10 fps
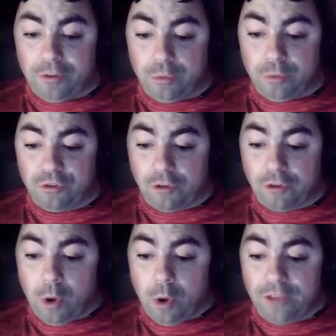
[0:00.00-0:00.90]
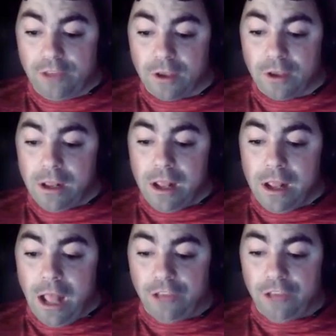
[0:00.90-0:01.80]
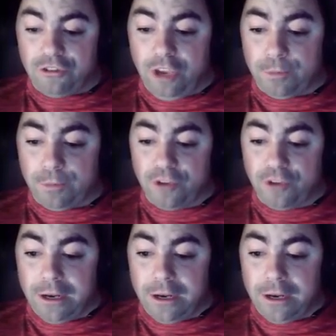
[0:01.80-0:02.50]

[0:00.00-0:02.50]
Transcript: It was as low as Uh, six percent,